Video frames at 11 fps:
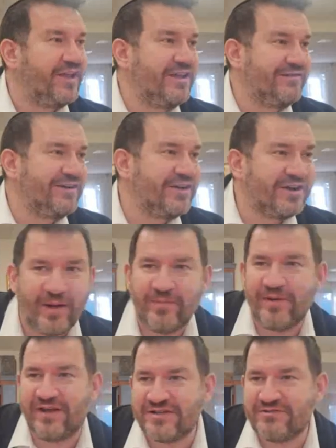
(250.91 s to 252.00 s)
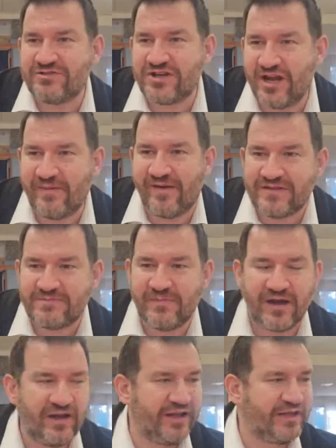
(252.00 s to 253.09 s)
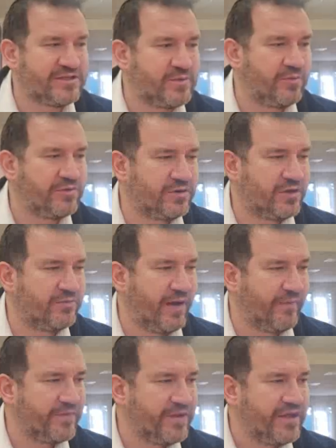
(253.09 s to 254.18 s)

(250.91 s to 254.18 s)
you're in good company because the Rishonim have this machlekes, what we're talking about.